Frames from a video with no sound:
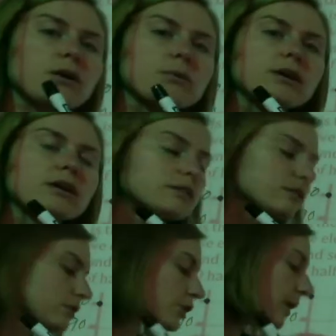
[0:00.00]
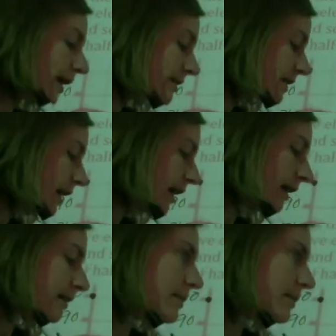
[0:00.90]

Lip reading: Well, so as time